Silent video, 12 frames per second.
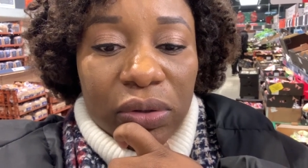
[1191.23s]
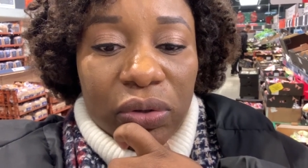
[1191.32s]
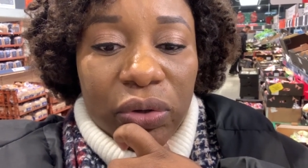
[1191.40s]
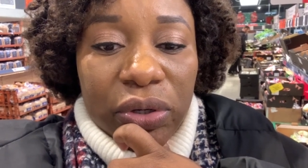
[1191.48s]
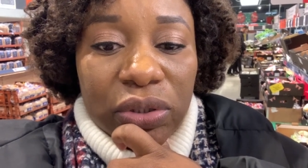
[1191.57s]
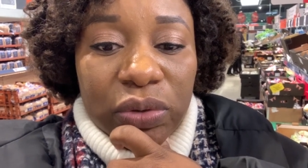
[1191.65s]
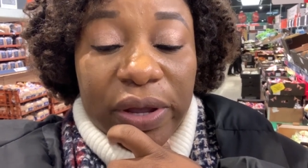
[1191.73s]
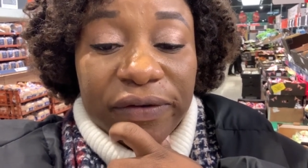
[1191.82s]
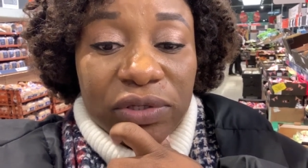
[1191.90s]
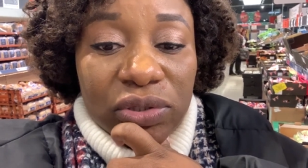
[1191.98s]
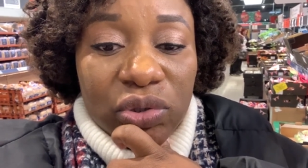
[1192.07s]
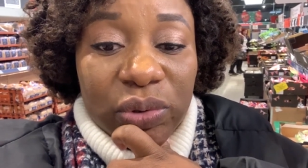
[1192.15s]
going to
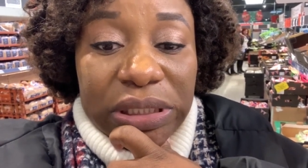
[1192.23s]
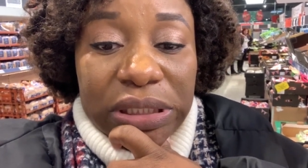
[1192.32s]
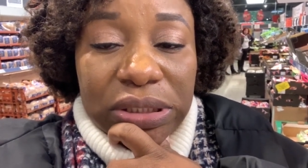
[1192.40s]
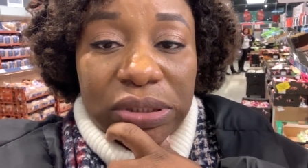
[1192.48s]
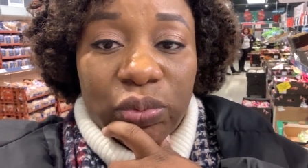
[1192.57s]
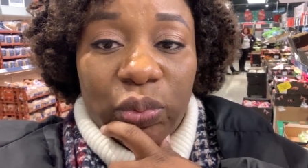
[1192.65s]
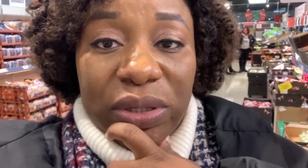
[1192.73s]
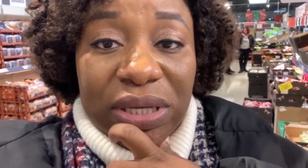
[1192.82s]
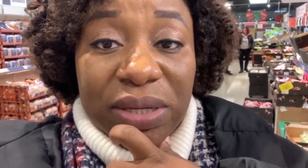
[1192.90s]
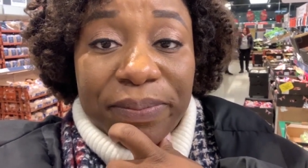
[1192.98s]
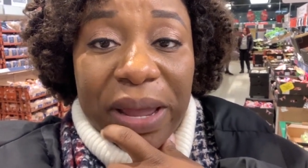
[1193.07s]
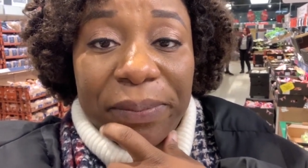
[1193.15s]
have to do it this week.
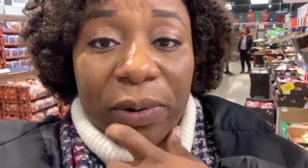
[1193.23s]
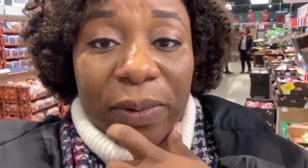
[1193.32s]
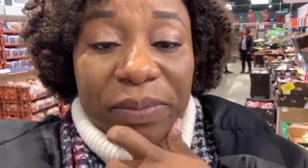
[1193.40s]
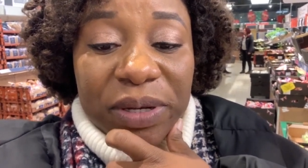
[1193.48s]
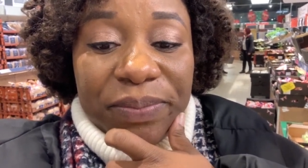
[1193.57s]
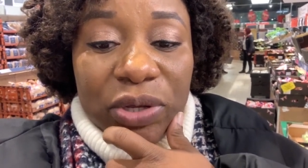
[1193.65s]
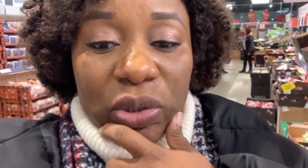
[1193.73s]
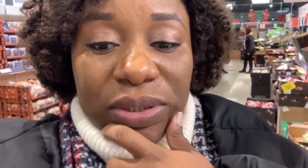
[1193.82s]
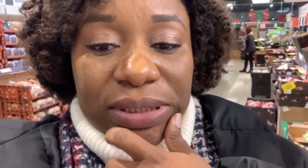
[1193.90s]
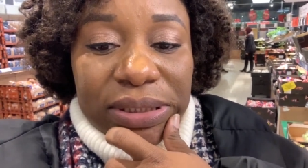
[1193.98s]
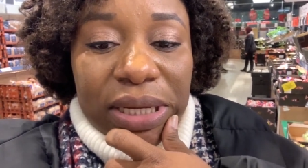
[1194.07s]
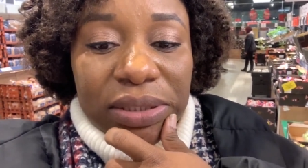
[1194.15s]
It might probably be on
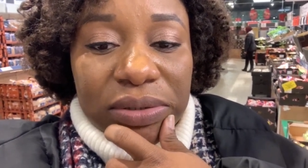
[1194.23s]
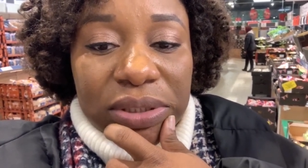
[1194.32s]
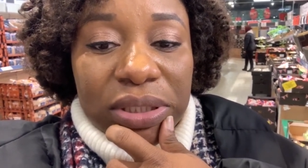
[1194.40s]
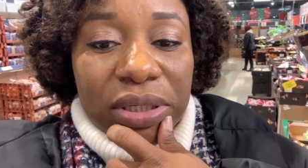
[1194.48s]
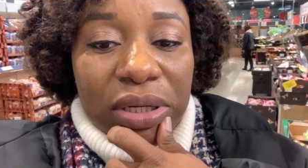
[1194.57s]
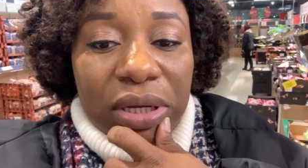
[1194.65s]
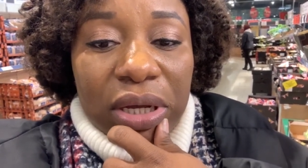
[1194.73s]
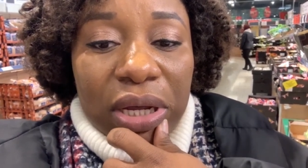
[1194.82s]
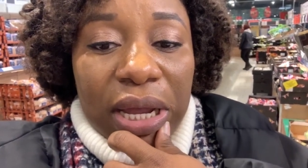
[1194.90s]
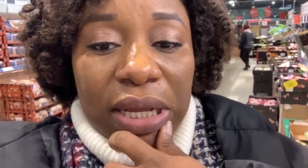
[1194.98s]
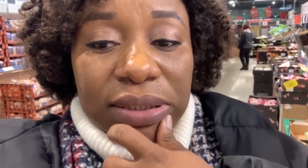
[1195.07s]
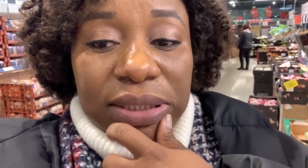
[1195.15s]
Saturday.
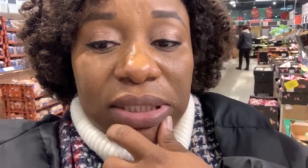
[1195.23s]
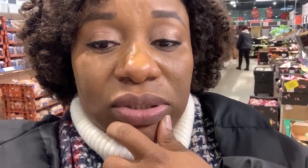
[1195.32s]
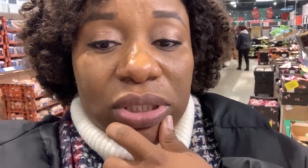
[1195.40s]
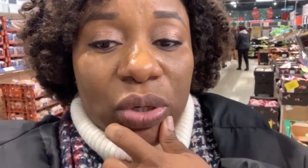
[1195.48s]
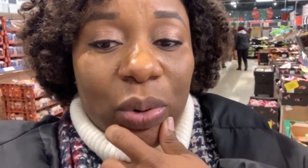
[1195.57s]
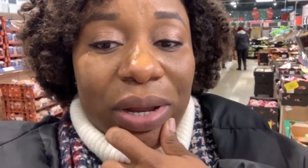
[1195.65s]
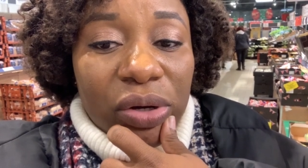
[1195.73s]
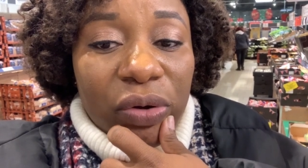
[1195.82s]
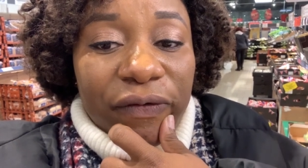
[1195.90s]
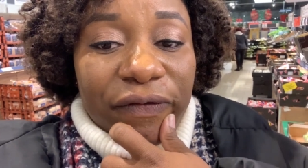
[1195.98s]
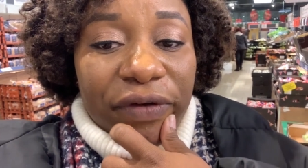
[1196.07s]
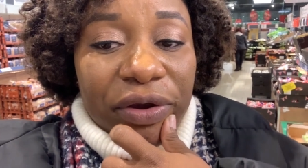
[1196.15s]
And Saturday, we are
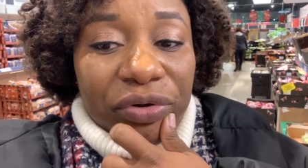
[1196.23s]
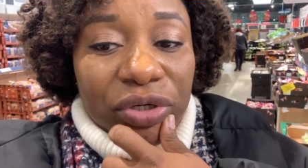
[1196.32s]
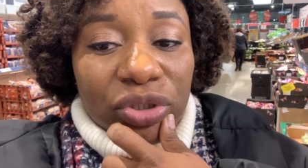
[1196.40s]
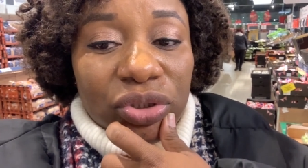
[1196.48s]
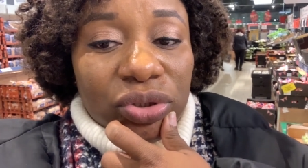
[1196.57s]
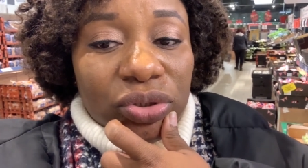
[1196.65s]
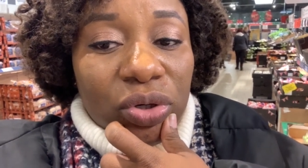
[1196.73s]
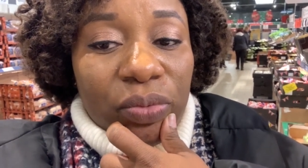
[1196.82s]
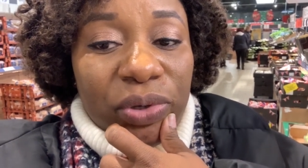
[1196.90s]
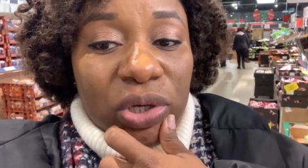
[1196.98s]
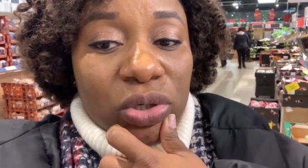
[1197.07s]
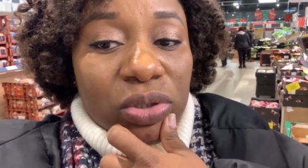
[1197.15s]
not very sure
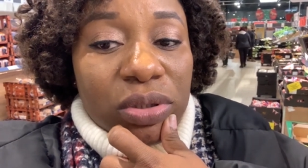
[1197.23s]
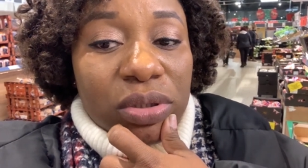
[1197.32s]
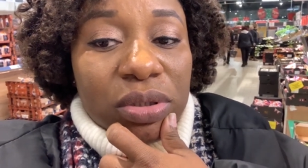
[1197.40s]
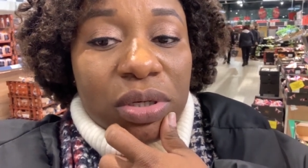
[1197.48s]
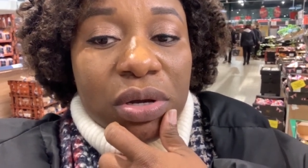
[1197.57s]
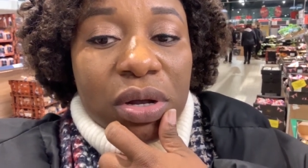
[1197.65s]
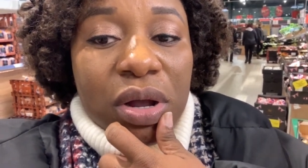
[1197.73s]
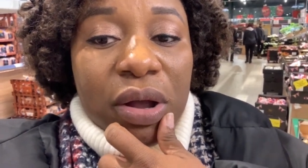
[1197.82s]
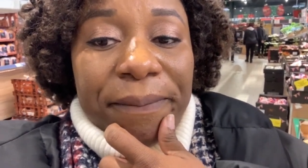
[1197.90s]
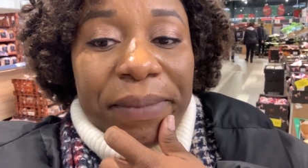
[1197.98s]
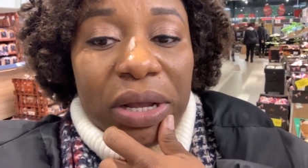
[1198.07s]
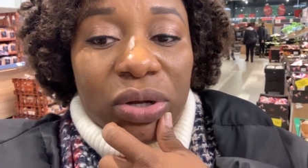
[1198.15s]
because
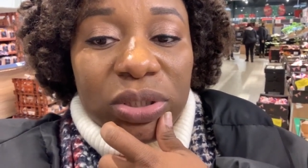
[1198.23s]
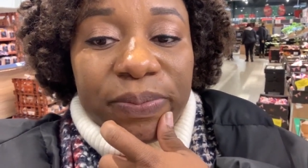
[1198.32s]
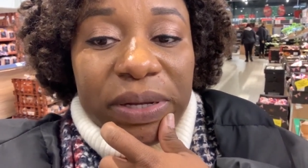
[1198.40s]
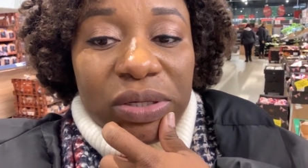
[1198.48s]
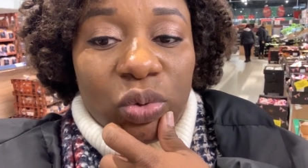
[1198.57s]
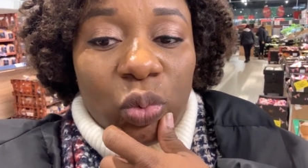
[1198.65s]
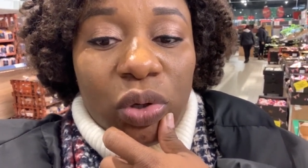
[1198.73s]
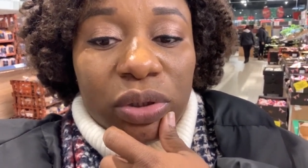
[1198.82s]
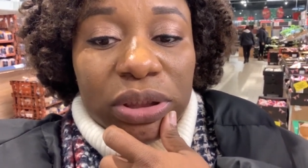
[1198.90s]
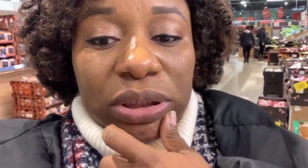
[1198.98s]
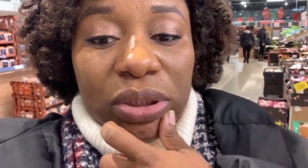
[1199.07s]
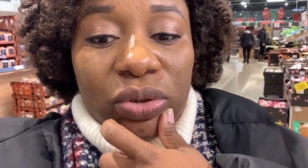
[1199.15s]
my husband's work
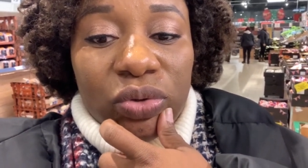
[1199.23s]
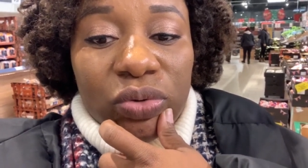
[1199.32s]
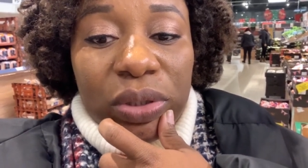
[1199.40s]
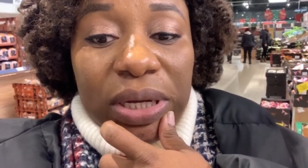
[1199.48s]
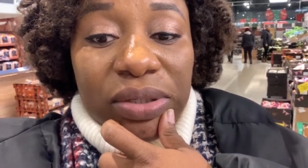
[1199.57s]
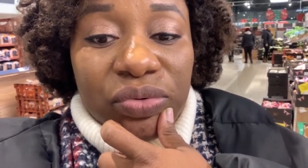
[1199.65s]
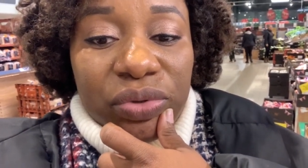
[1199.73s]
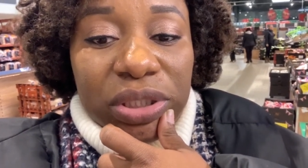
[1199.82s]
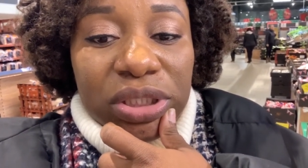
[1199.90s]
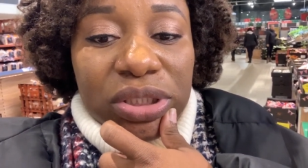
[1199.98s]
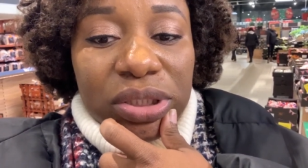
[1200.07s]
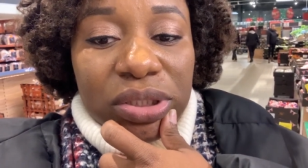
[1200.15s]
schedule has
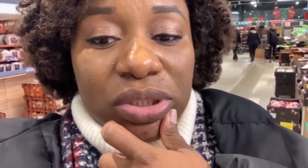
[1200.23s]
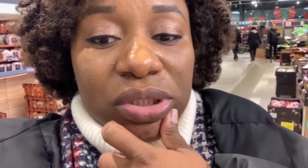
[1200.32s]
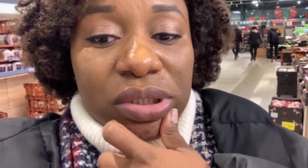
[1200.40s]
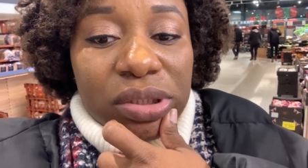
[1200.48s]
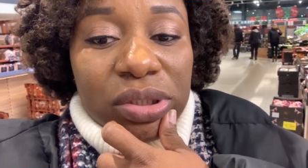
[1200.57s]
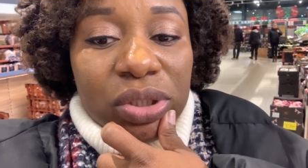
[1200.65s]
really changed.